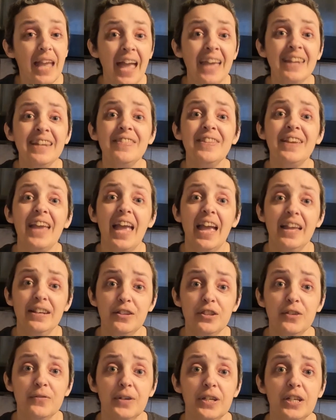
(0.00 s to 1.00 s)
And at the
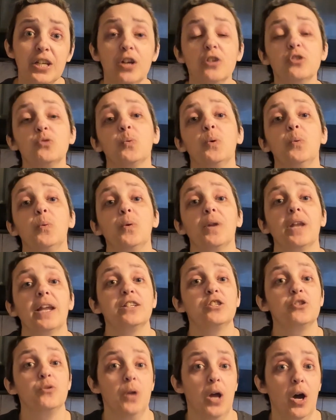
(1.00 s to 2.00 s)
end of the videos, we will
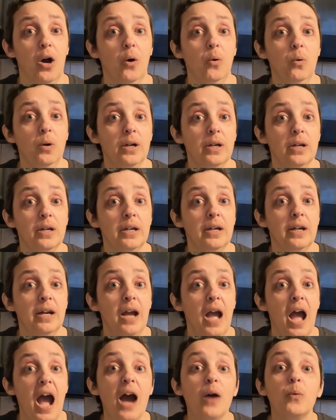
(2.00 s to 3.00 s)
let you know
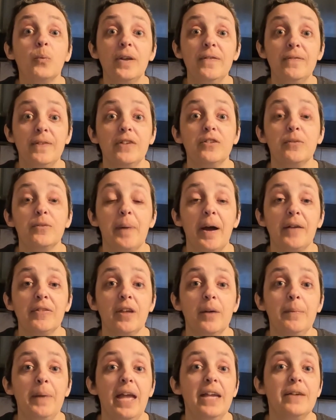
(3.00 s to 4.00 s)
how we felt about
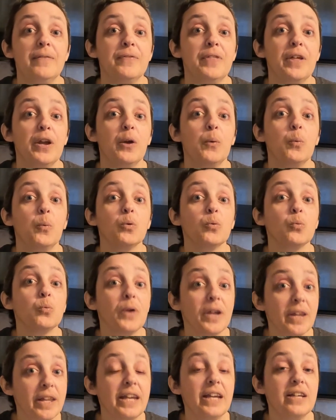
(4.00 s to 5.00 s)
them, if they were
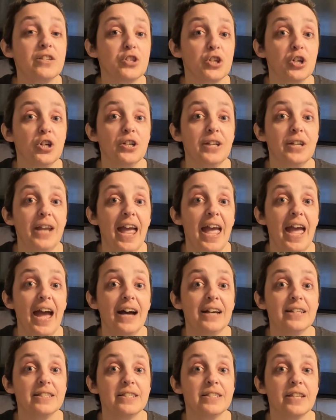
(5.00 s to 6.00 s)
really as good
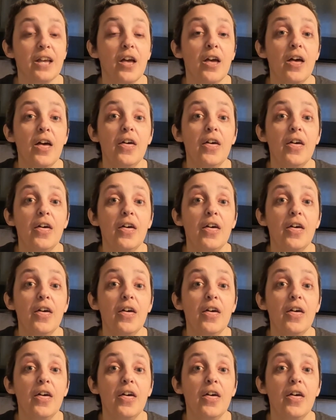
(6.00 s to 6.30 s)
as